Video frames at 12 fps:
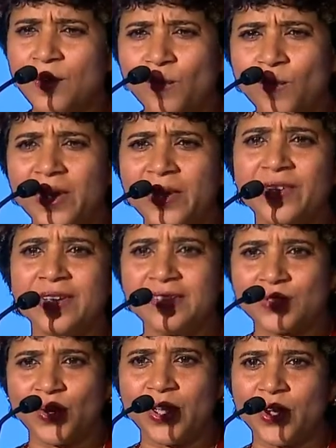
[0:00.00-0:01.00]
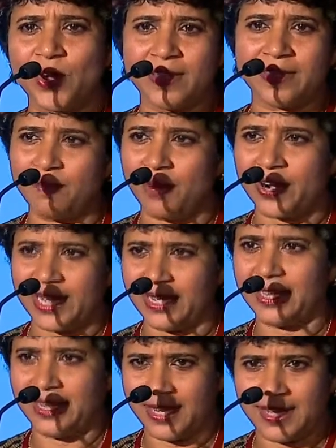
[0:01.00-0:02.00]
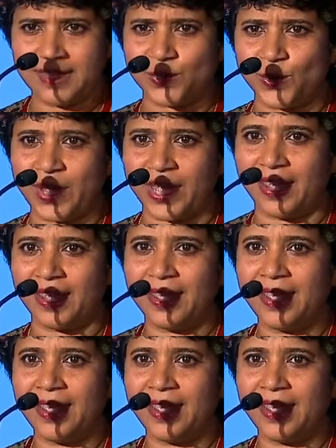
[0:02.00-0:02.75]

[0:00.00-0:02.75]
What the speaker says: whatever is going on in the body is okay.